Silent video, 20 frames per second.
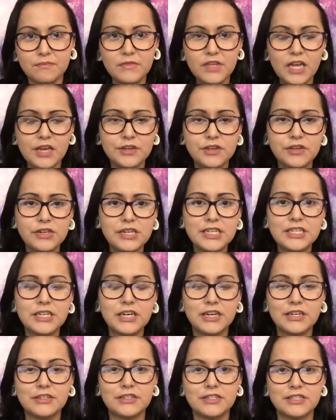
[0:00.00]
you need
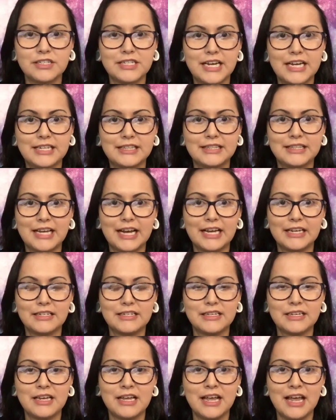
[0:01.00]
to understand
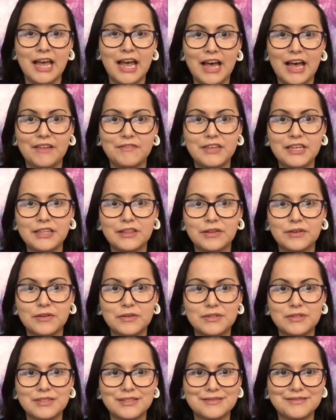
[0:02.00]
that having
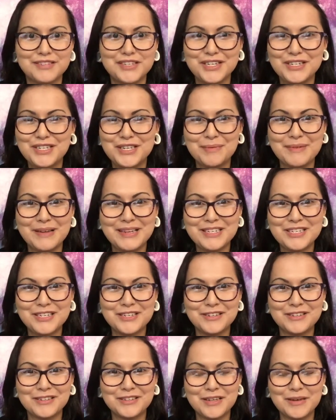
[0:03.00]
those third
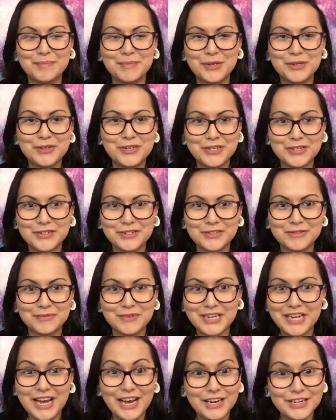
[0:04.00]
dimensional emotional
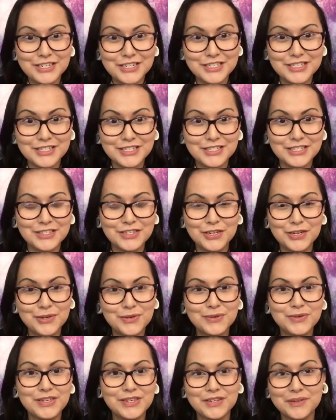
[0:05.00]
reactions
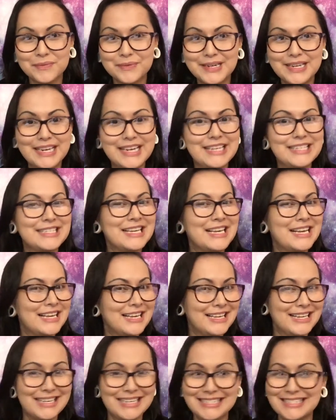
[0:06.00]
to your readings
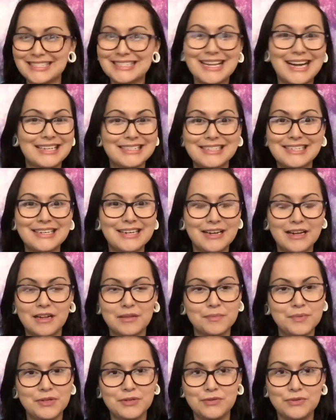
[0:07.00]
is not going to
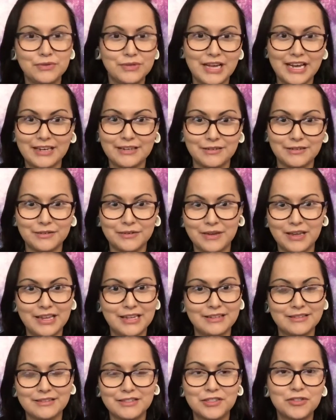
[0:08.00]
help you do that,
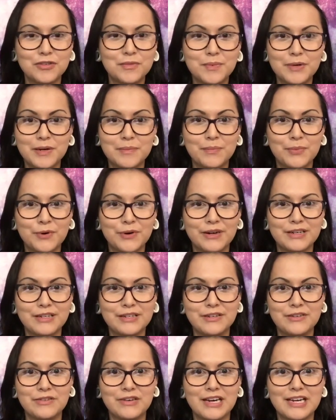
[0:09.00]
okay? It's super
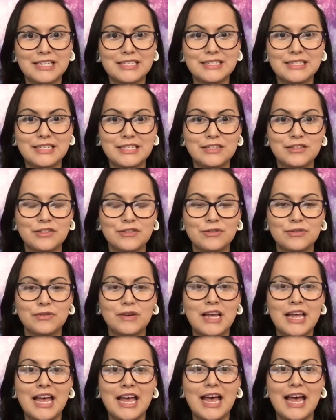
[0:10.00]
important. You guys need to
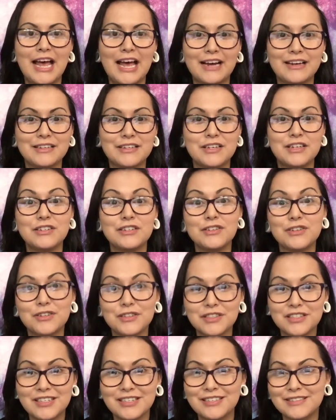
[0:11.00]
act
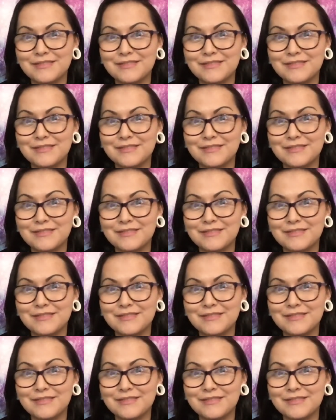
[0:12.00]
adult.